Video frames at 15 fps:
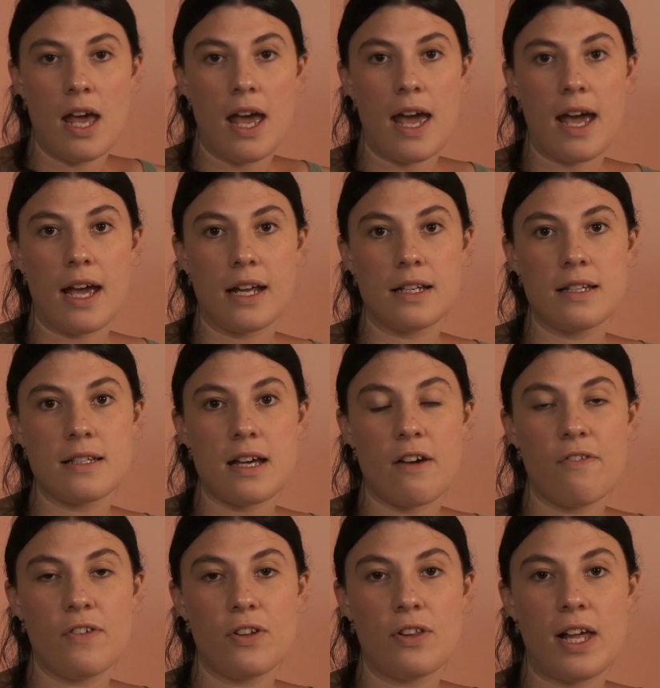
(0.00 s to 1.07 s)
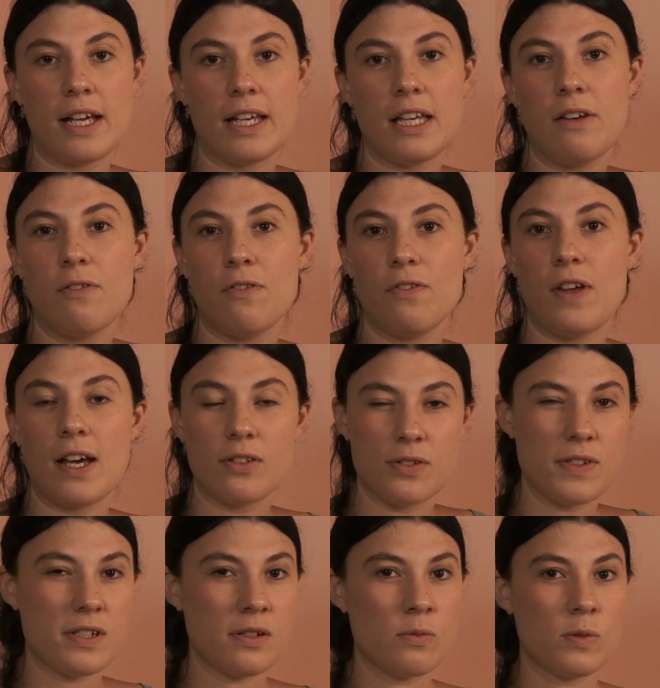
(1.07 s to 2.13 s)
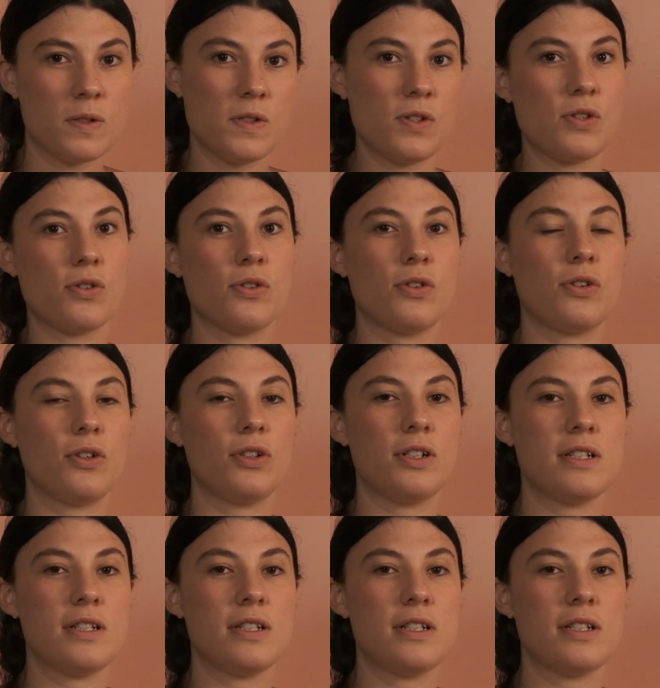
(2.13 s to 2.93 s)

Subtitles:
And I feel like if Eggleston was to